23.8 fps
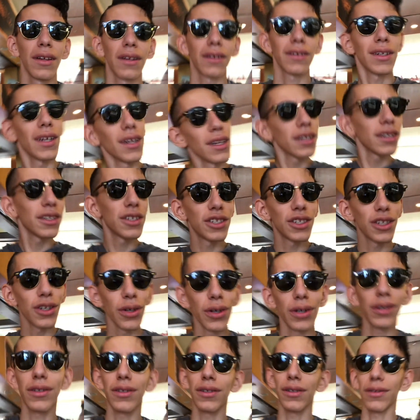Cause I need a
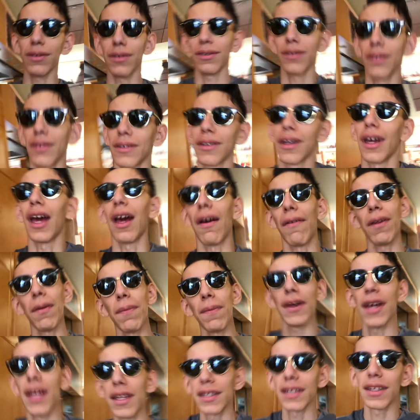shirt too. I have the
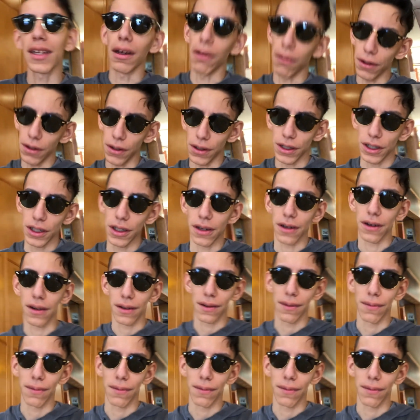pants now, I need a shirt.